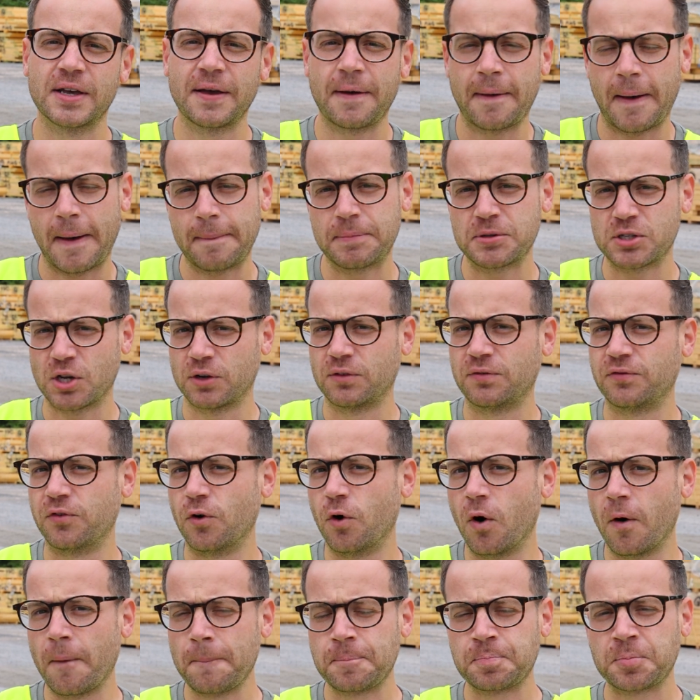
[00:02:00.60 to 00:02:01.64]
episode 4,
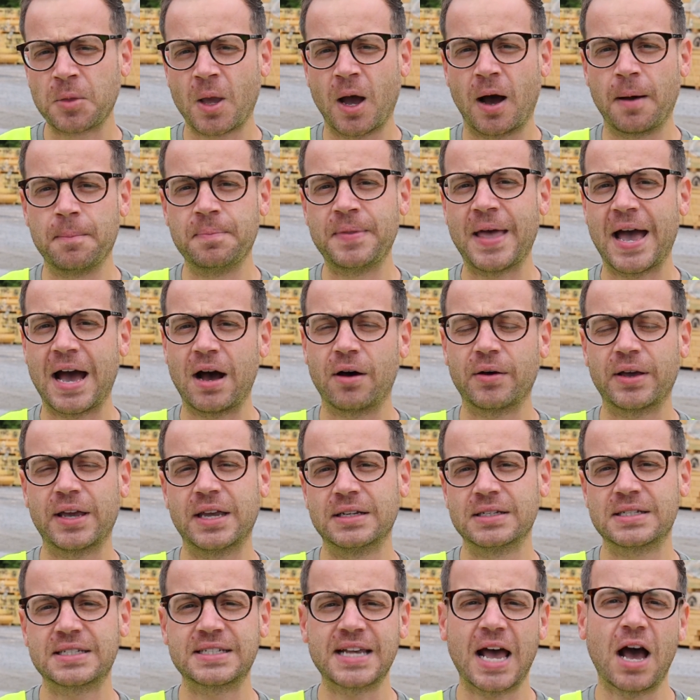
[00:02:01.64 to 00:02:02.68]
I'm now in
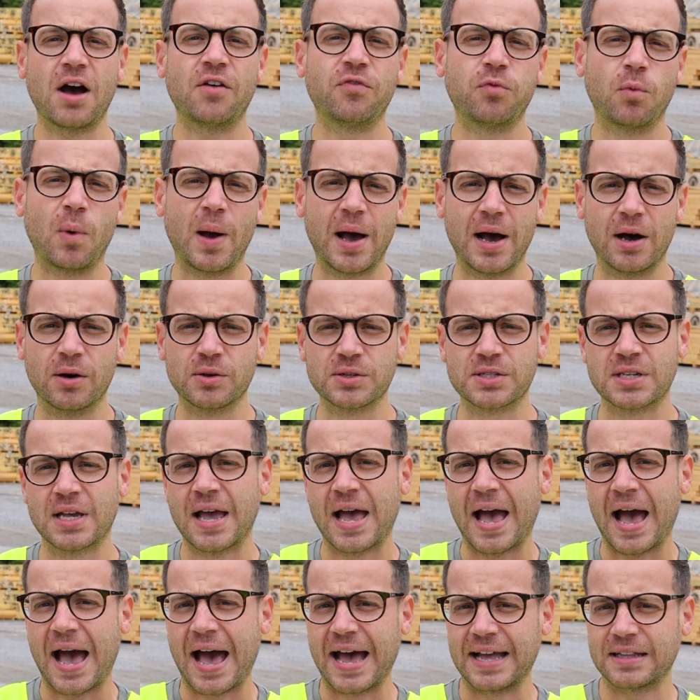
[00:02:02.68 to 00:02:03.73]
South Wales
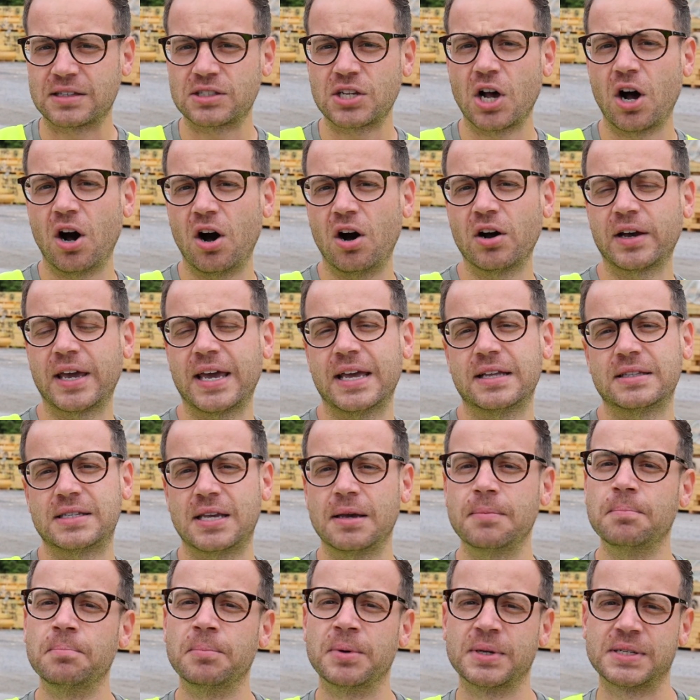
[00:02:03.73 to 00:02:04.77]
at Target
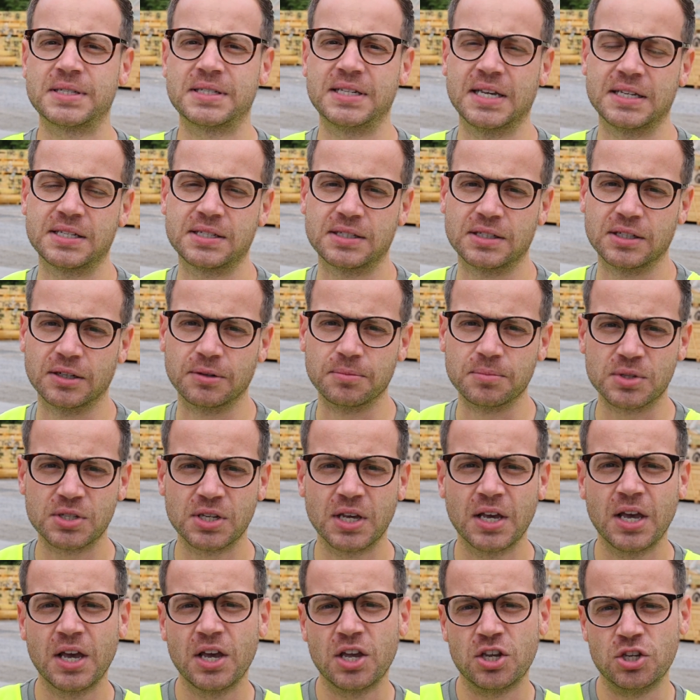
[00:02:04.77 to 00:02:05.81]
Timber Systems.
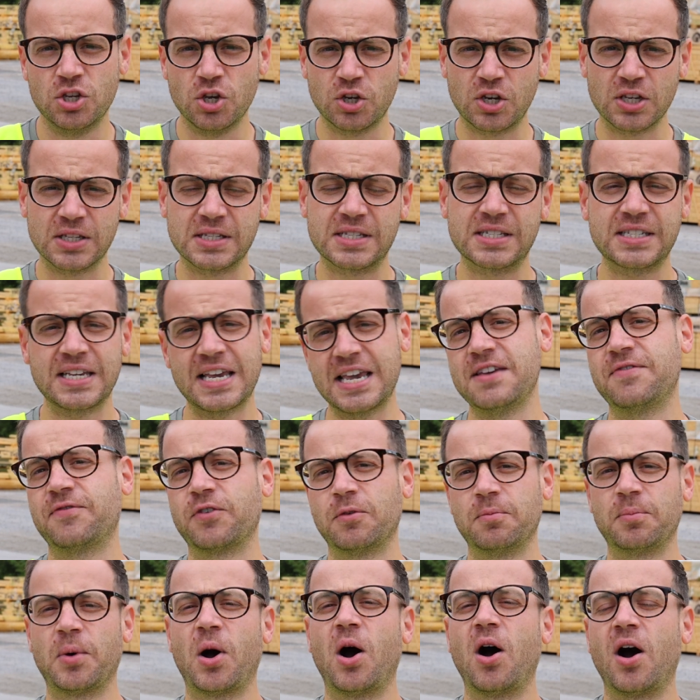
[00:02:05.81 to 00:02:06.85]
And you can see from
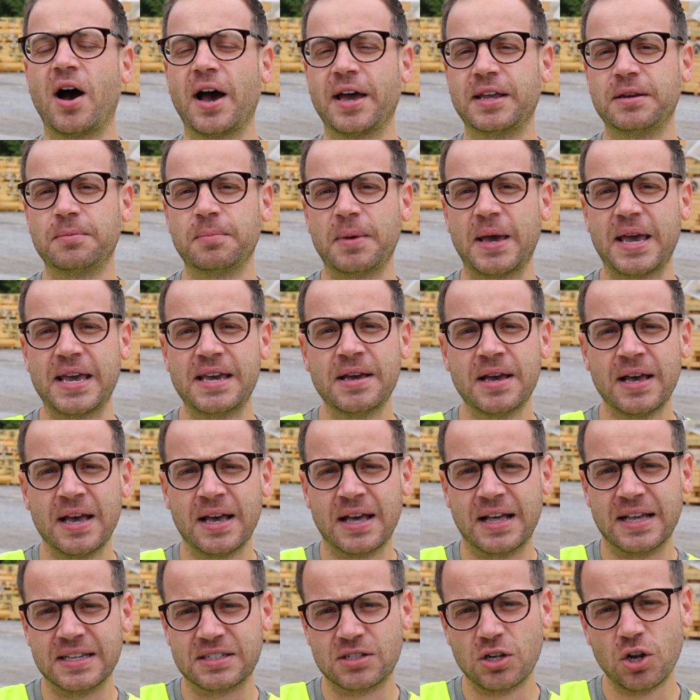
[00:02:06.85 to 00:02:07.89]
behind me,
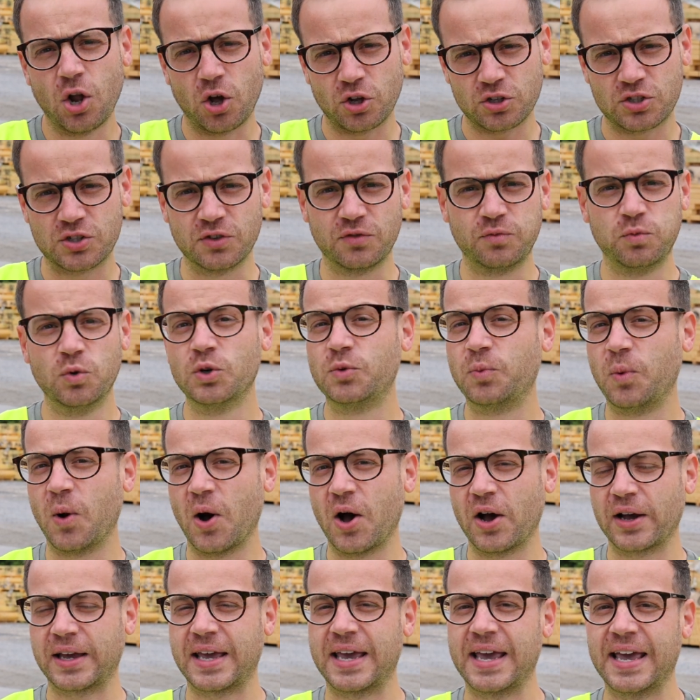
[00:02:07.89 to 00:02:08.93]
there's lots of woodwork
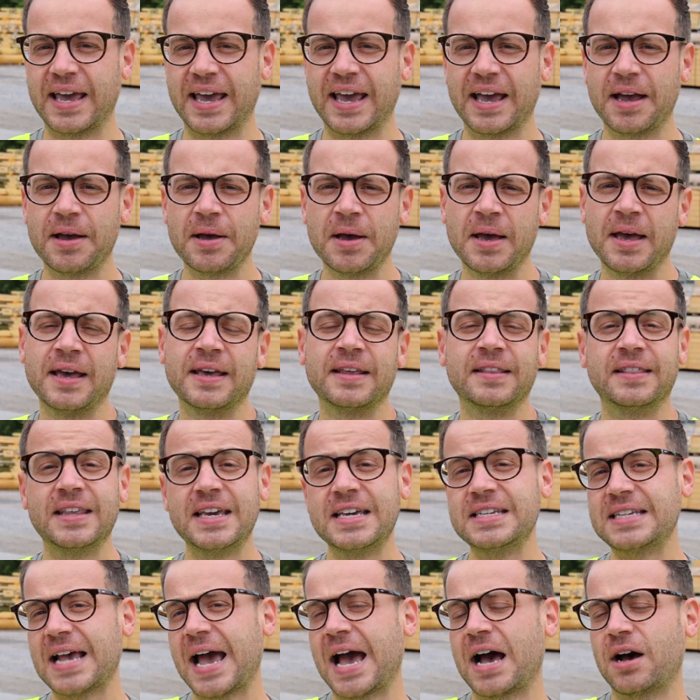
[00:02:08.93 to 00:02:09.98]
here. These
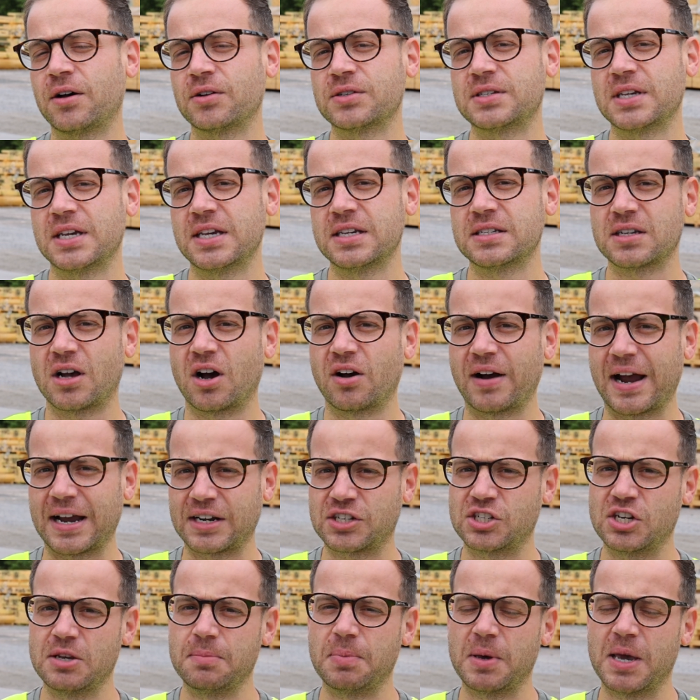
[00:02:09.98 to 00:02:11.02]
houses are actually
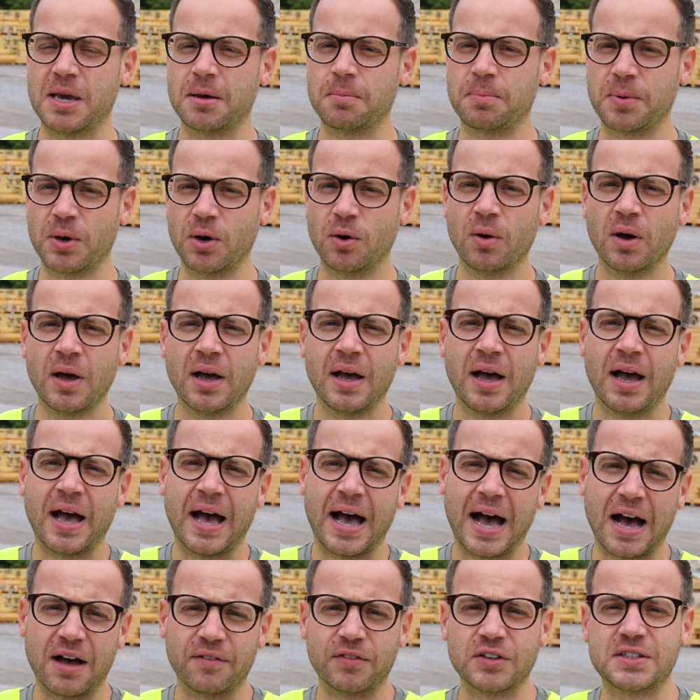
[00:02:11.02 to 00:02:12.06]
being built out
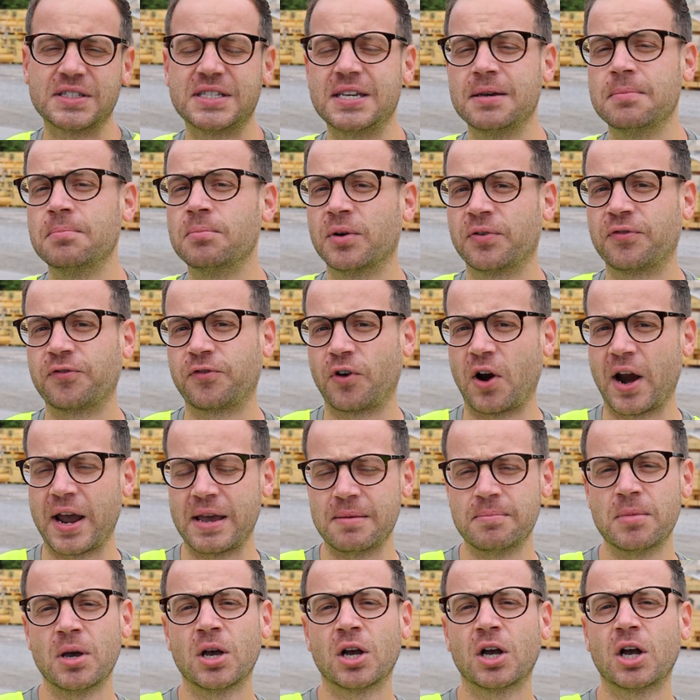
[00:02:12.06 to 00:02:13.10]
of a timber frame,
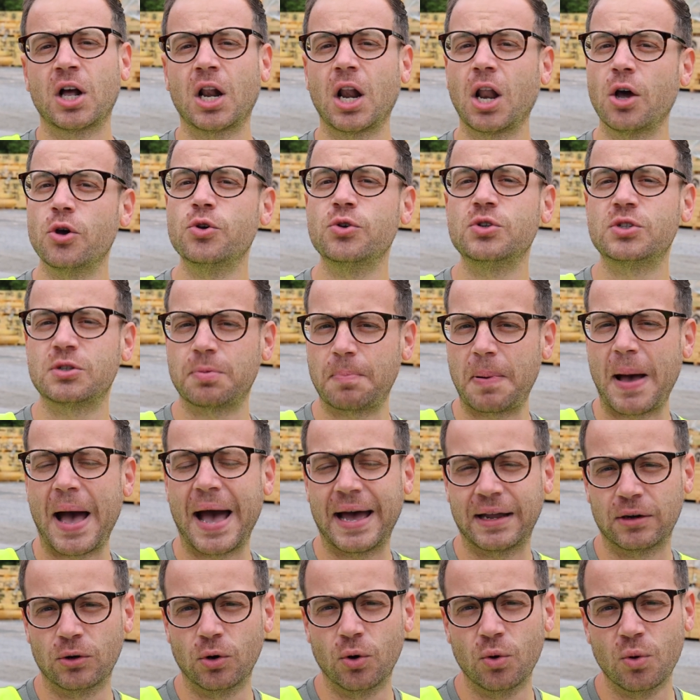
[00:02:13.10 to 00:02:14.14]
closed
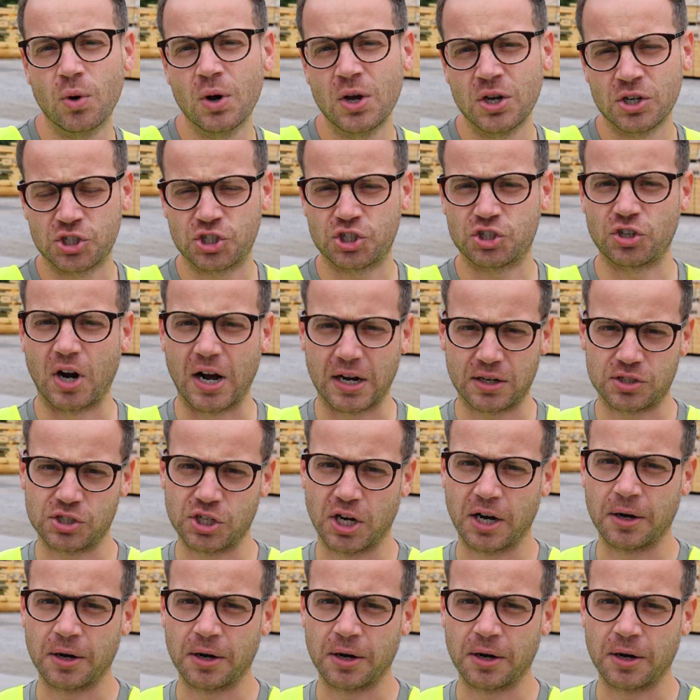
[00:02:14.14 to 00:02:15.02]
panel structure.